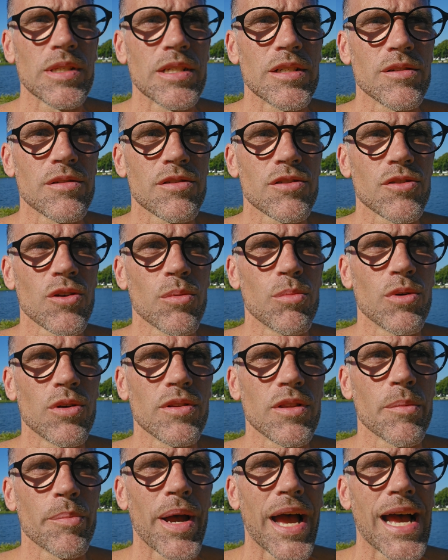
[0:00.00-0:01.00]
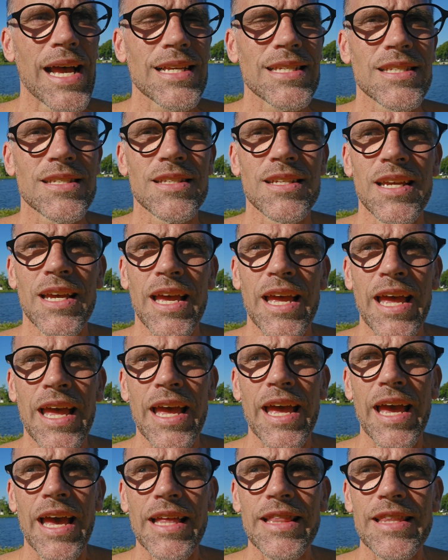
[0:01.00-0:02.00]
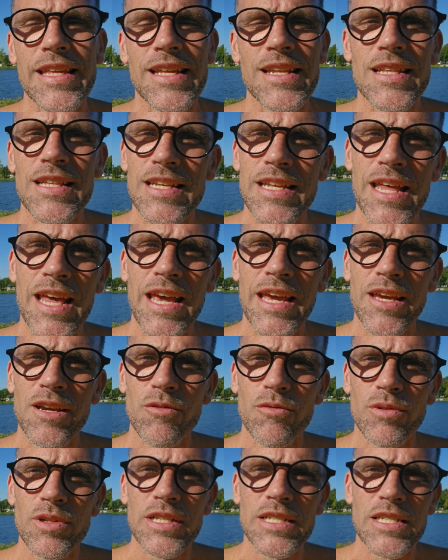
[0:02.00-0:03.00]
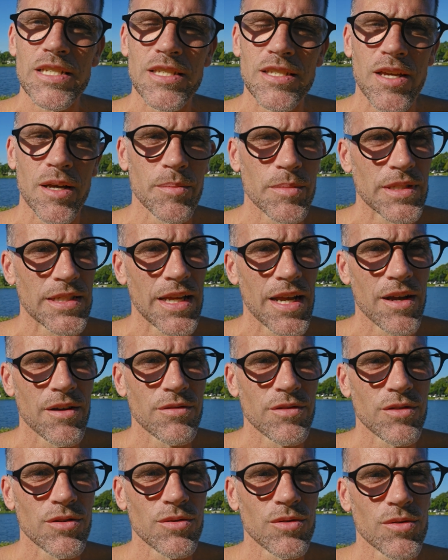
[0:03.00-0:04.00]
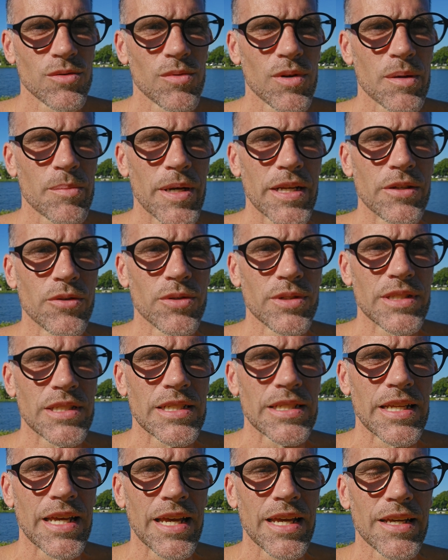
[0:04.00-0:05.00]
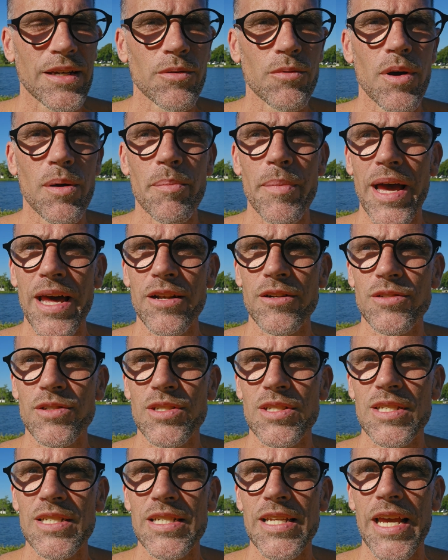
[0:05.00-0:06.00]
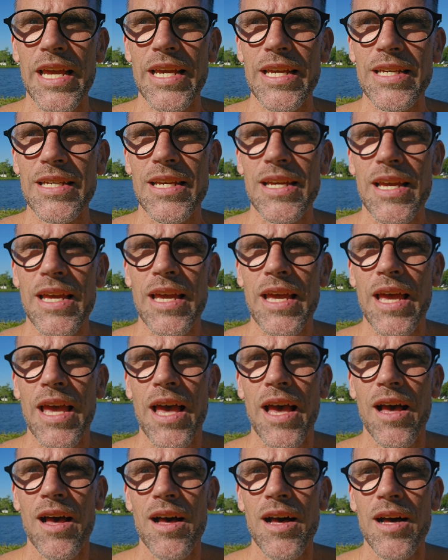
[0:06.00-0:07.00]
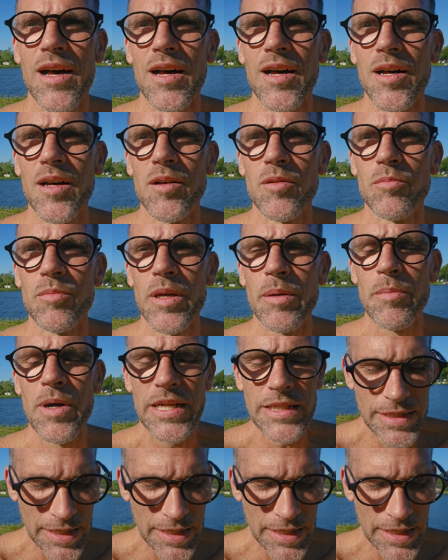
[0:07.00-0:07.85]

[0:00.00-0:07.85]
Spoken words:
years sober in the past, at the end of the day, it really just comes down to, what am I doing today? What matters today? Am I